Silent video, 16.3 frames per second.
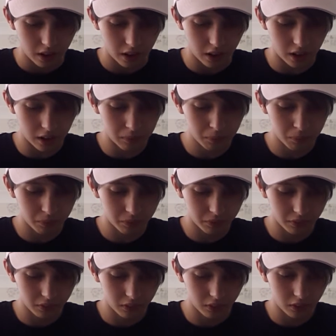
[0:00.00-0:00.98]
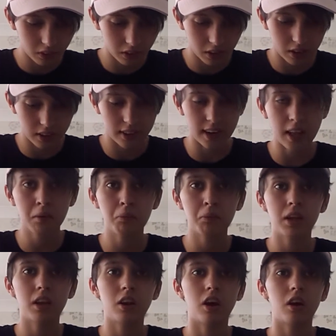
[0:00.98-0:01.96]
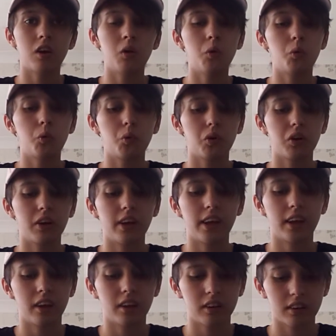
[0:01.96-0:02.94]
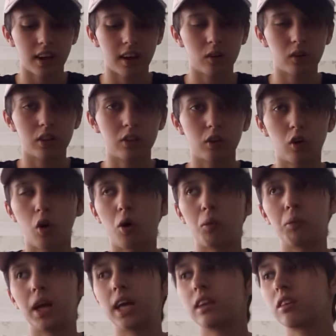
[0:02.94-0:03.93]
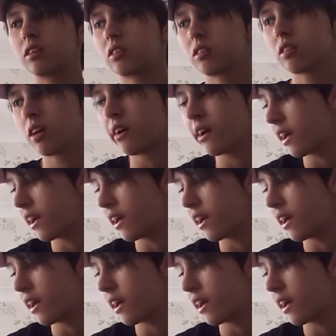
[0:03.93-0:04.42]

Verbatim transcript: Um, let me know down in the comments